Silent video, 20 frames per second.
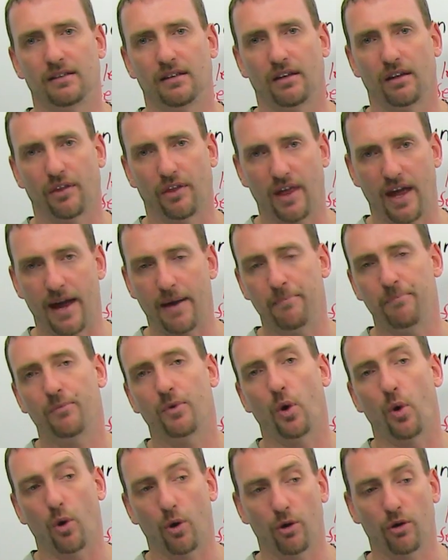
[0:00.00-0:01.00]
them
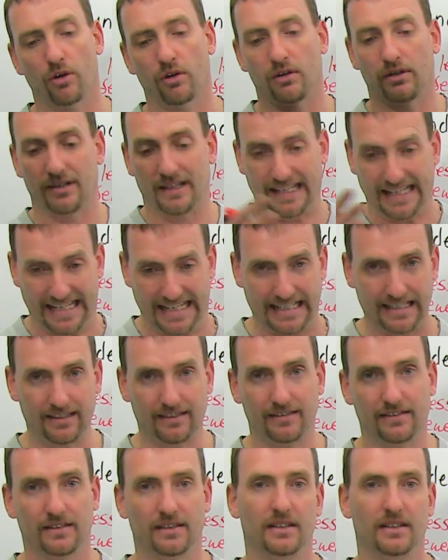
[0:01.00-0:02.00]
or it